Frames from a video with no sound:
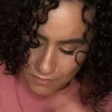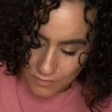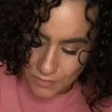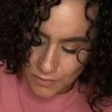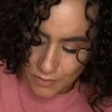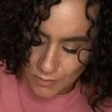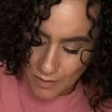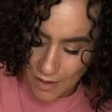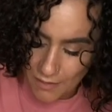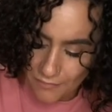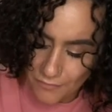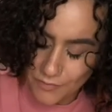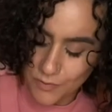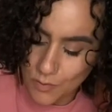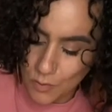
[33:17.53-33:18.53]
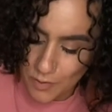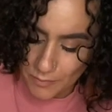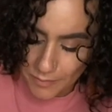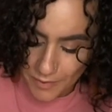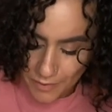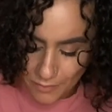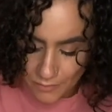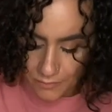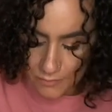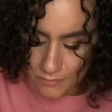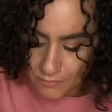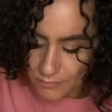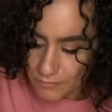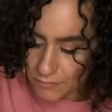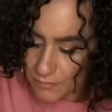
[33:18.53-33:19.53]
do you have for Scorpio
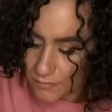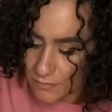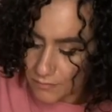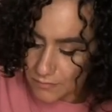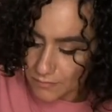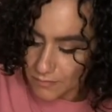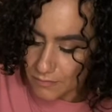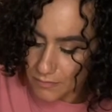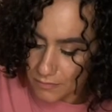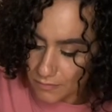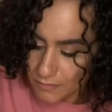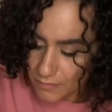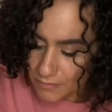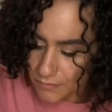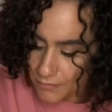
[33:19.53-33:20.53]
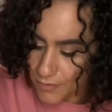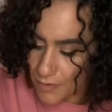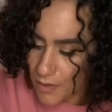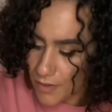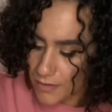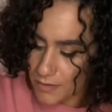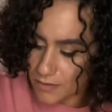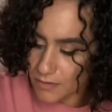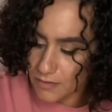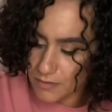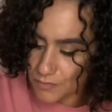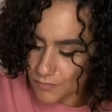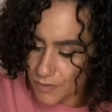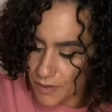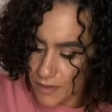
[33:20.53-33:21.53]
in regards to
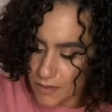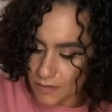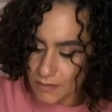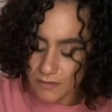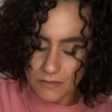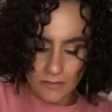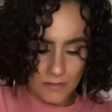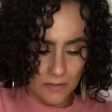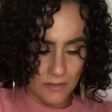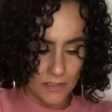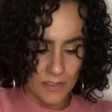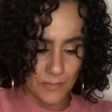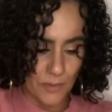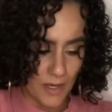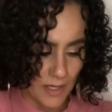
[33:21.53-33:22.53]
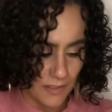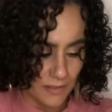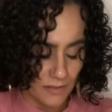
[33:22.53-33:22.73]
this reading, to the spread?